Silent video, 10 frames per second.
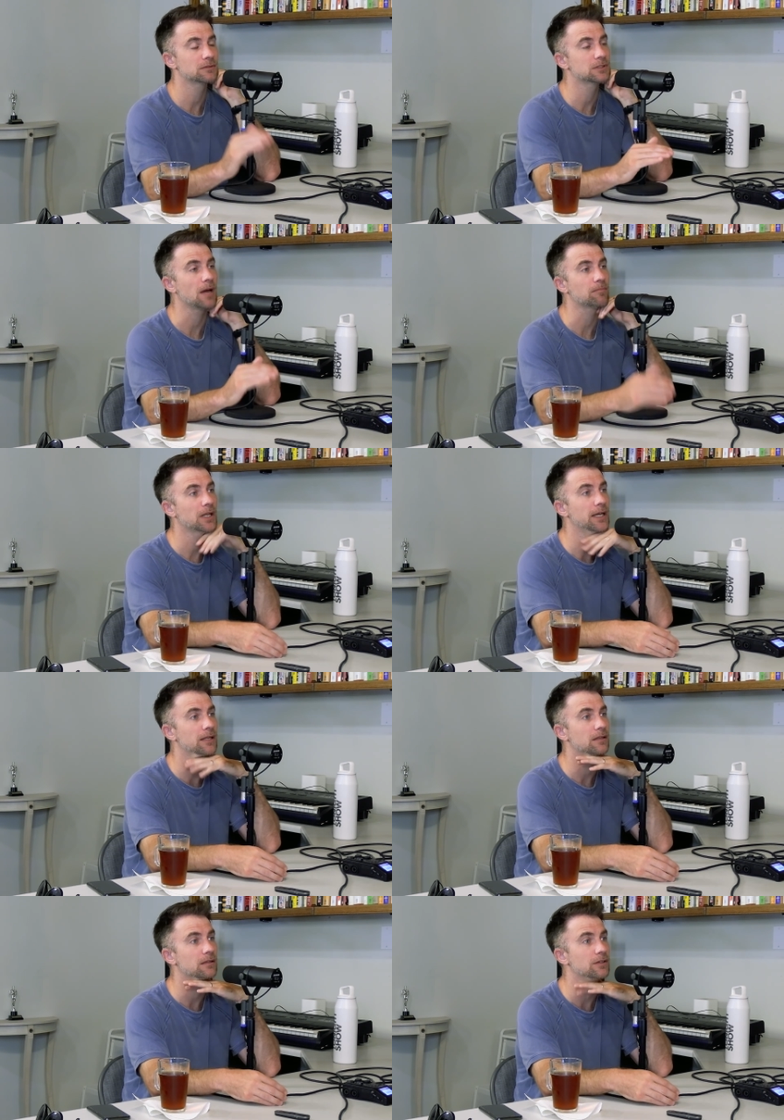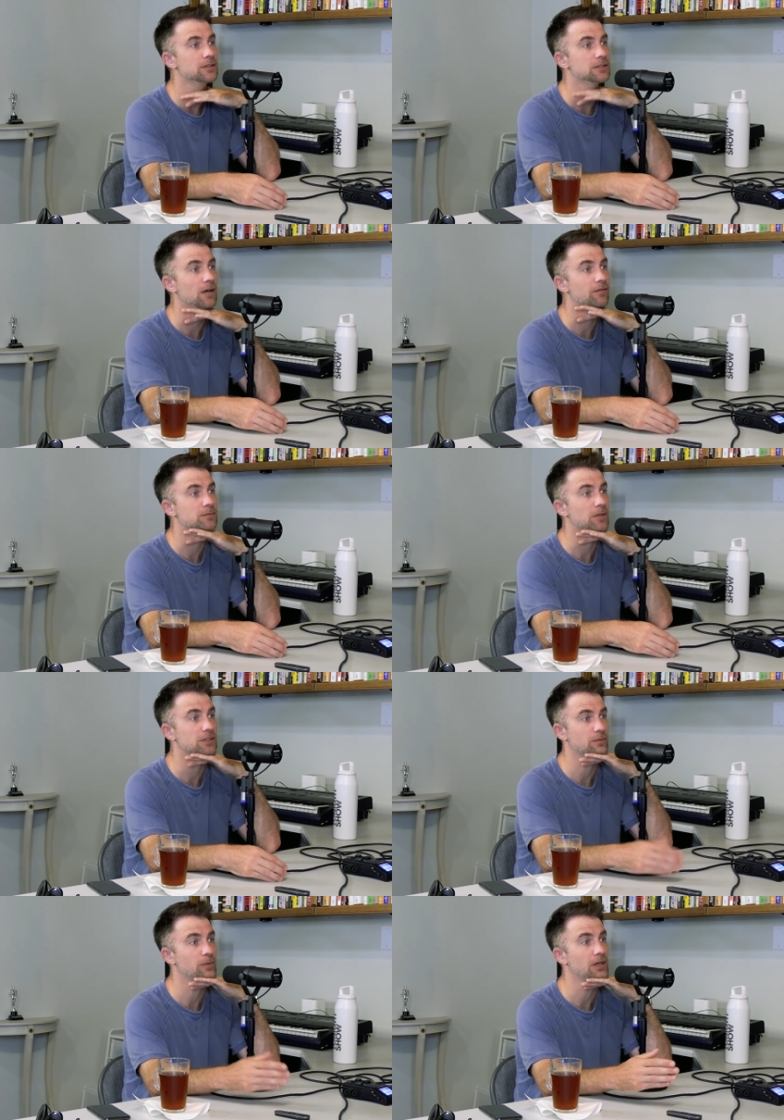stop playing your stuff as
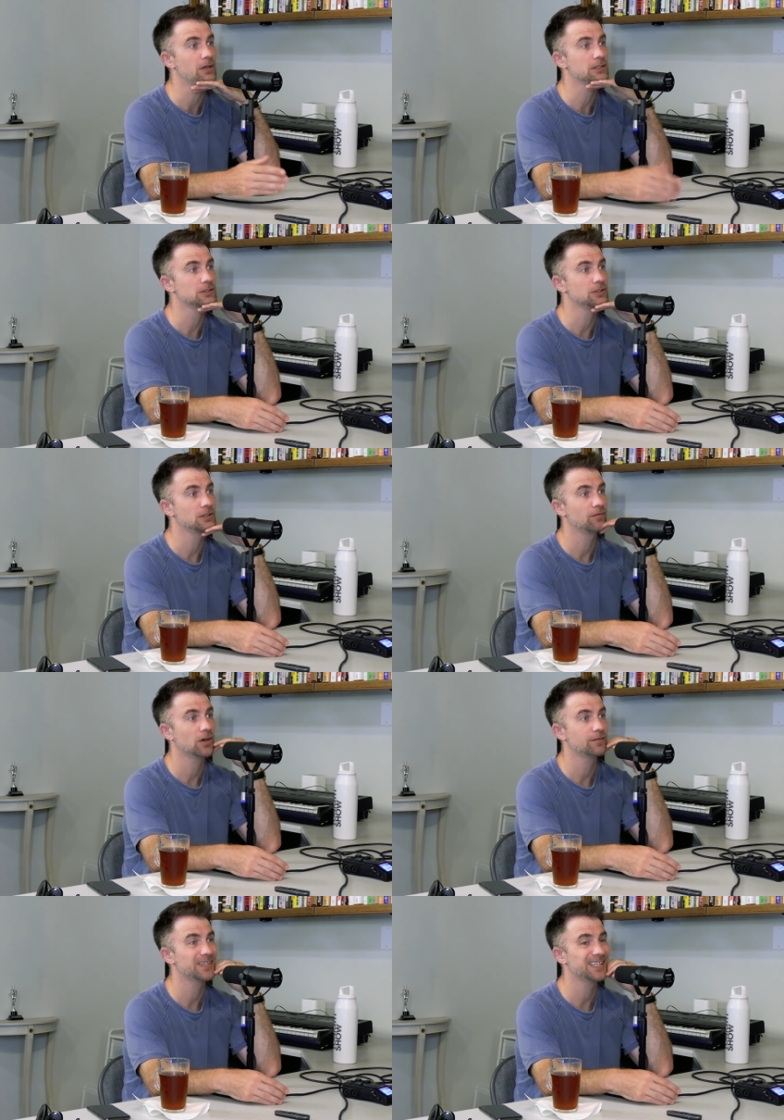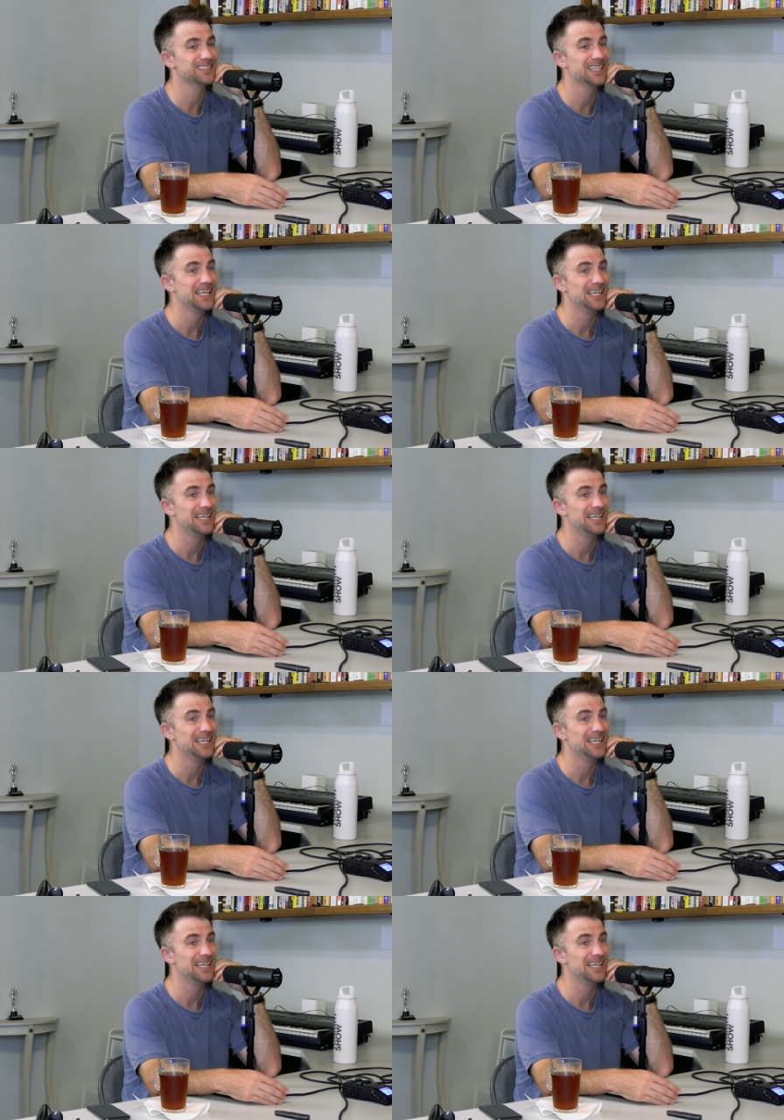much from the artists who are involved in this?